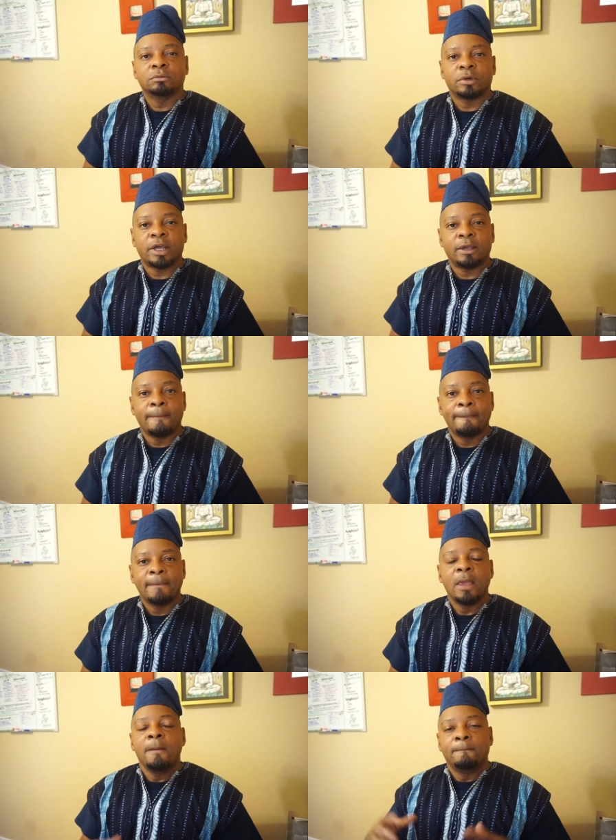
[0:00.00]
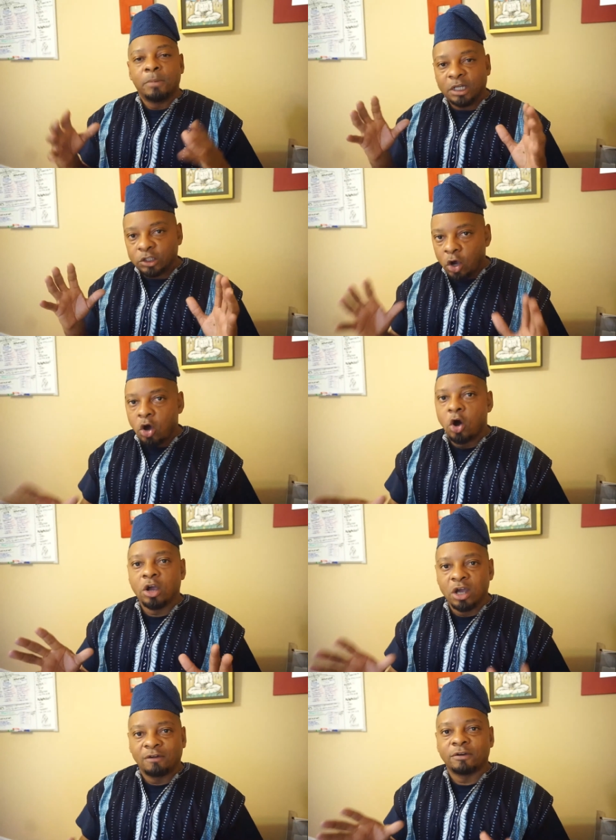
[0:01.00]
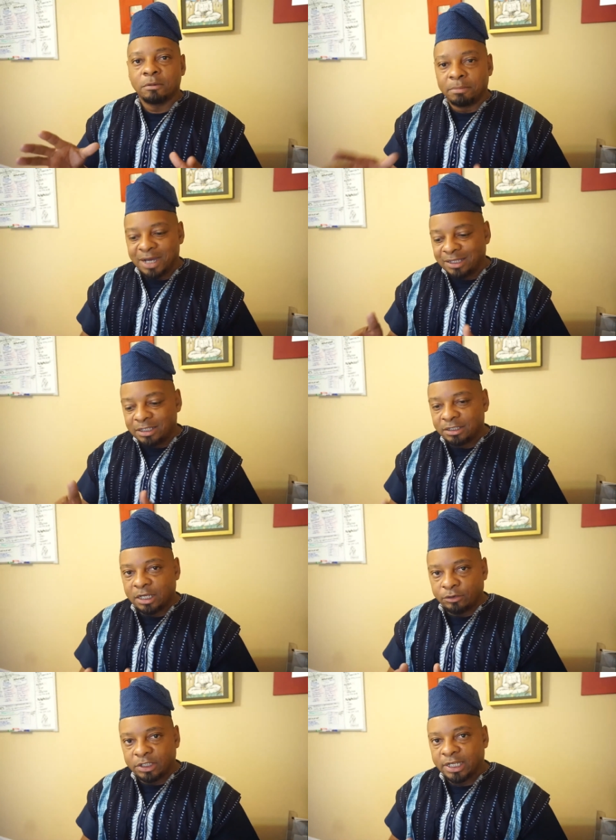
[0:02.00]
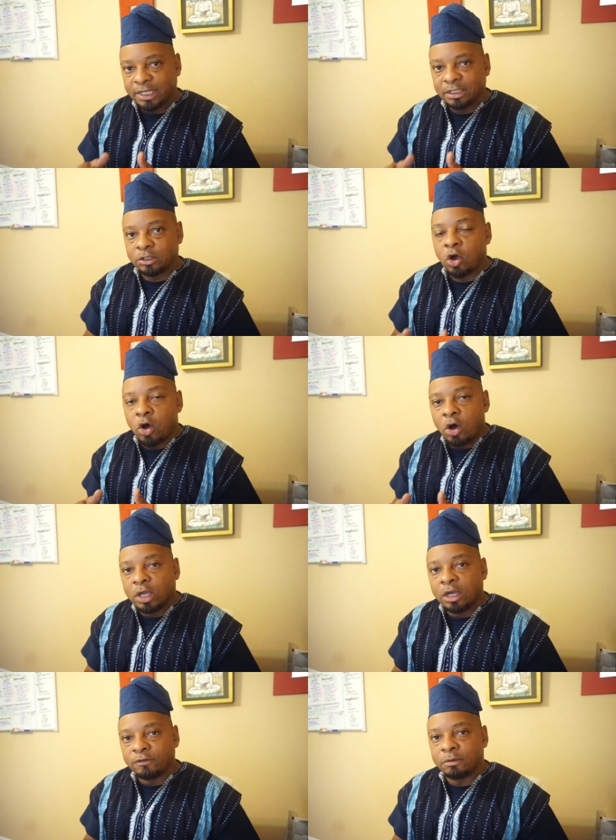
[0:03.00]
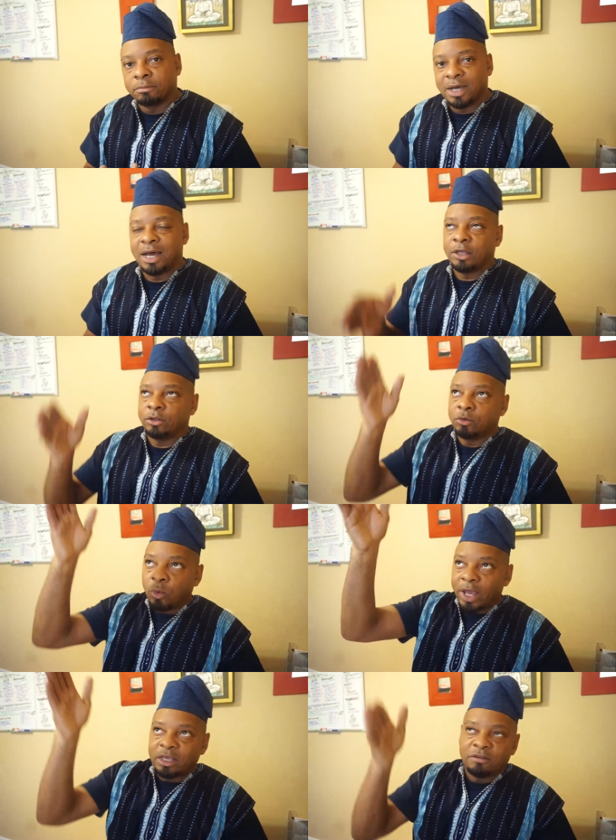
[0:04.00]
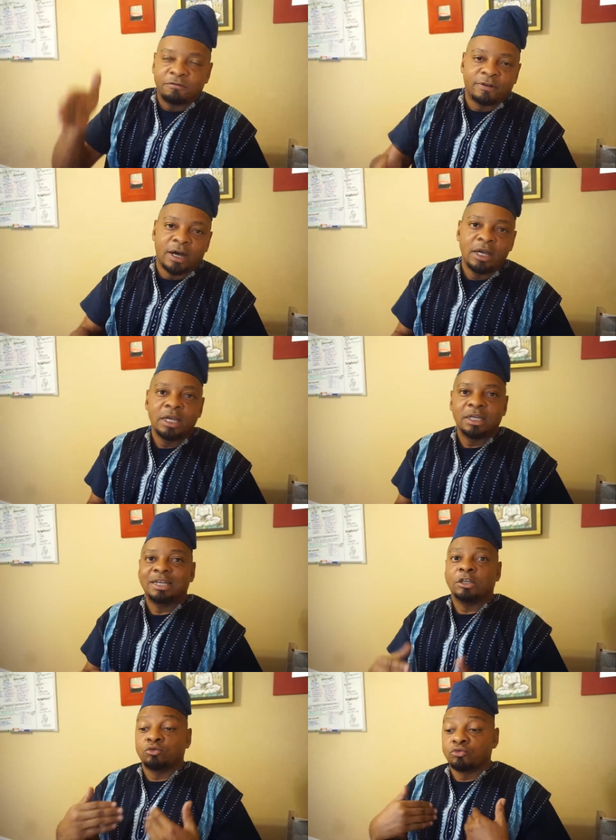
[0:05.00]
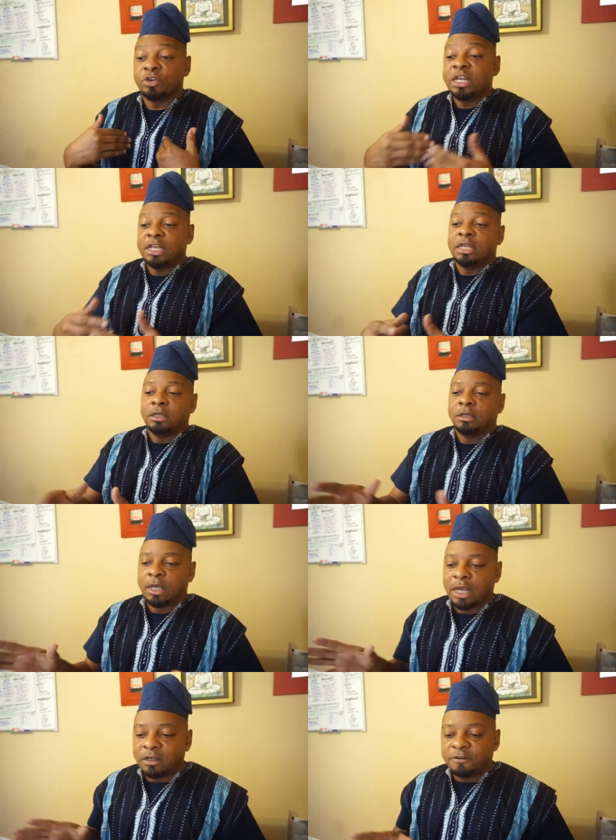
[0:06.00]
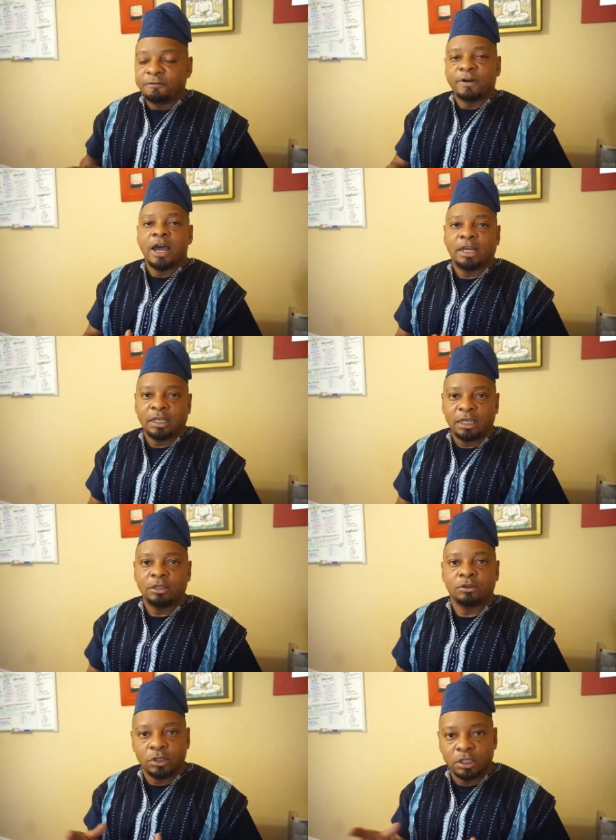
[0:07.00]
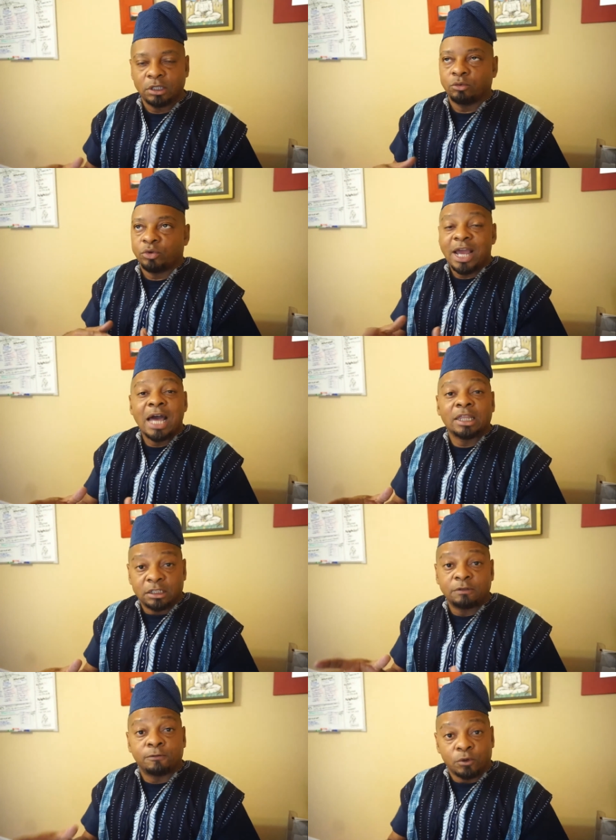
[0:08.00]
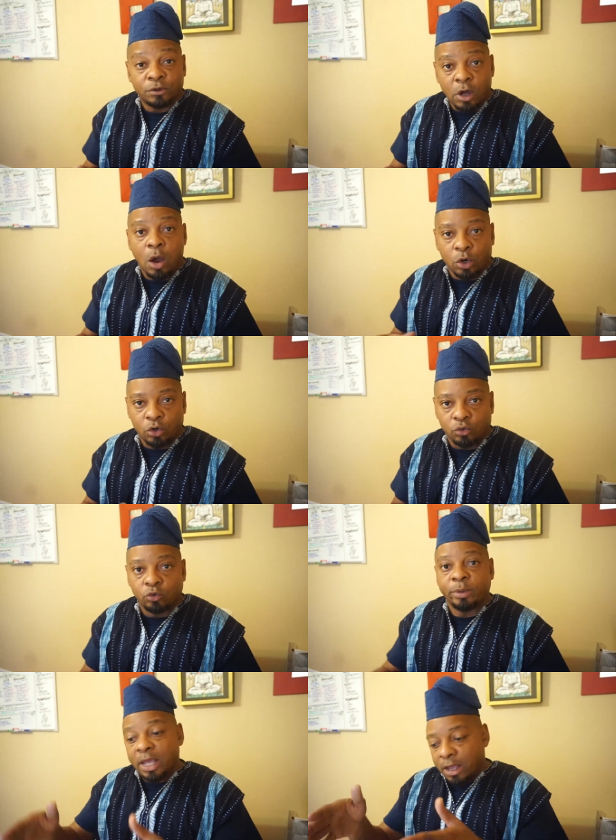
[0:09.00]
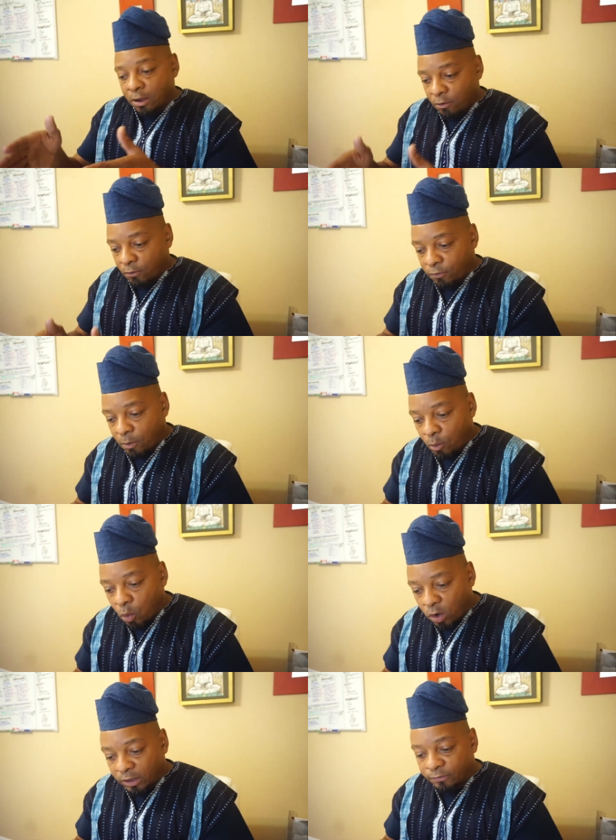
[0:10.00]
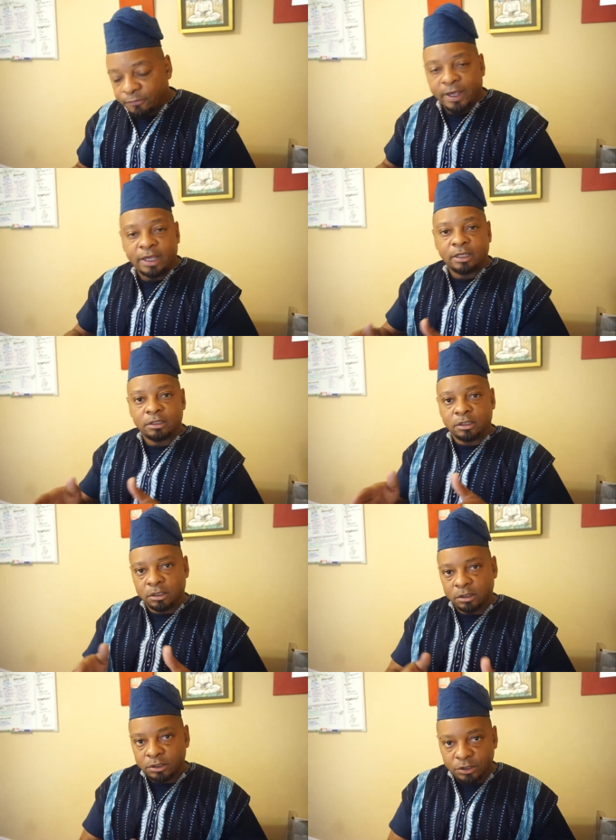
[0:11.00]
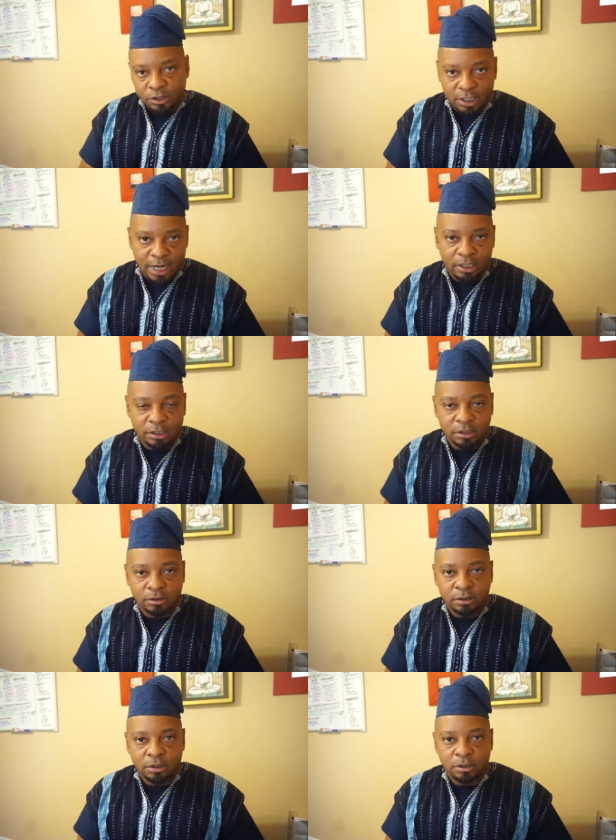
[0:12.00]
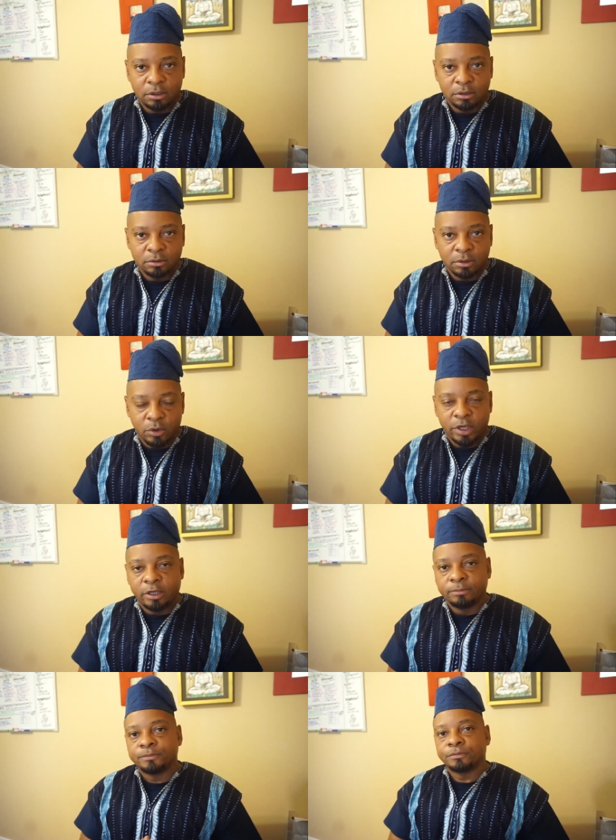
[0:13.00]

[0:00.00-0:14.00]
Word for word: right? But it's all governed by the sacred text. It's all governed by the way Ifa is reading and defining the reality for our group from one phase to the next. Okay?